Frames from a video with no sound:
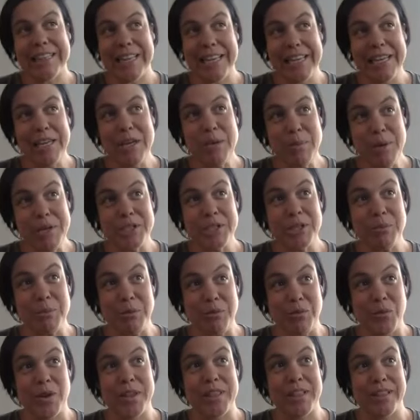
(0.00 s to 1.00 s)
like you mentioned
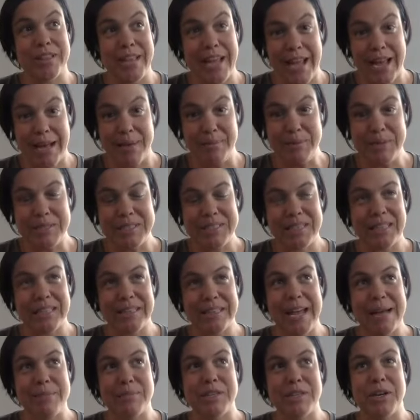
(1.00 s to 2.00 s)
before, the labs. The
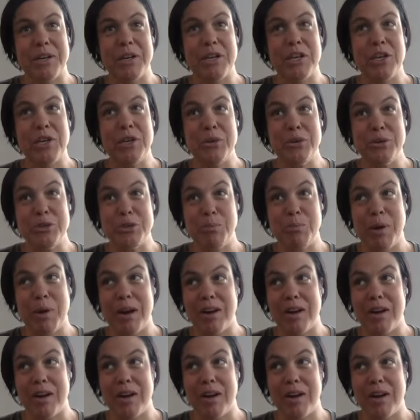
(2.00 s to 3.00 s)
labs are a huge
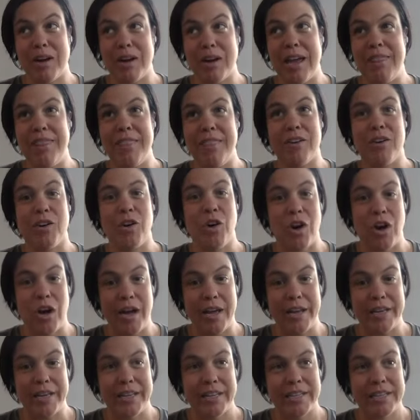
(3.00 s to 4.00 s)
part and they're
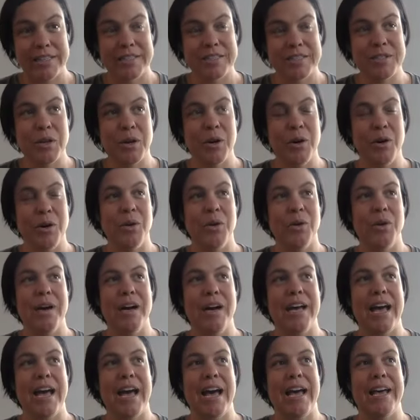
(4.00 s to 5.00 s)
gone. So
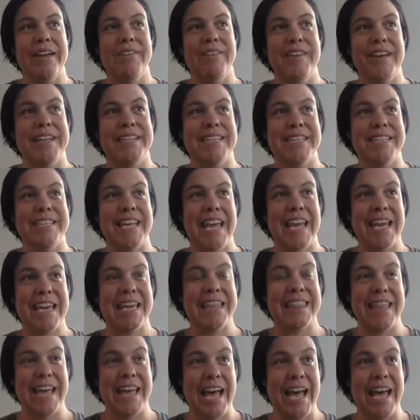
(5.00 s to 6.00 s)
I've had to take
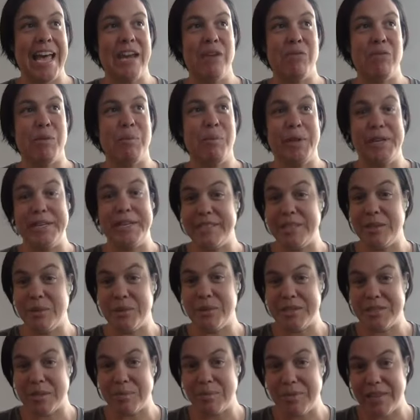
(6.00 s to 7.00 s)
that and replace it
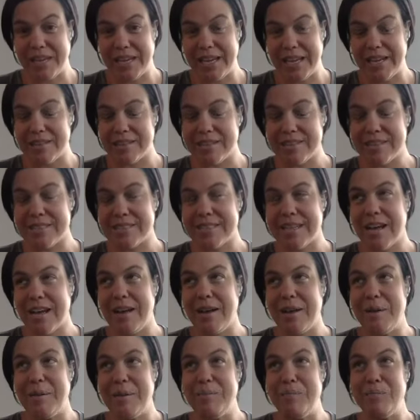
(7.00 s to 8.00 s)
with something else.
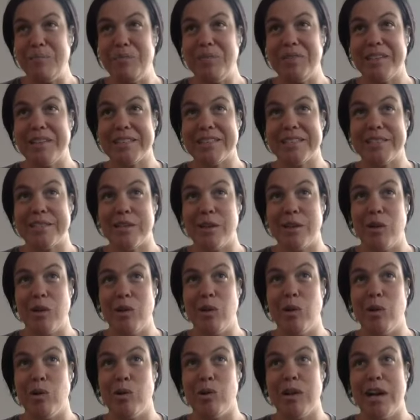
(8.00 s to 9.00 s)
Um,
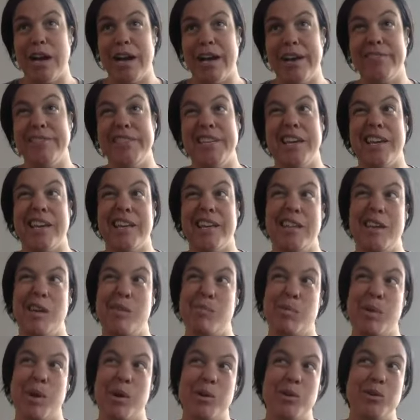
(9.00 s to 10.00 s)
so I've taken the
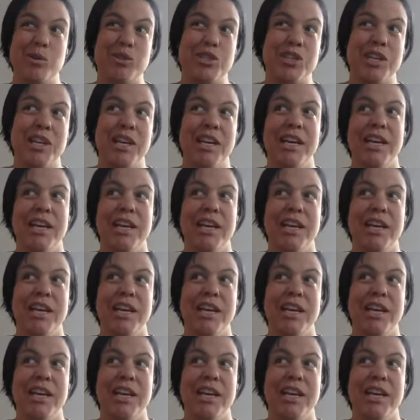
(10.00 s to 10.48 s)
approach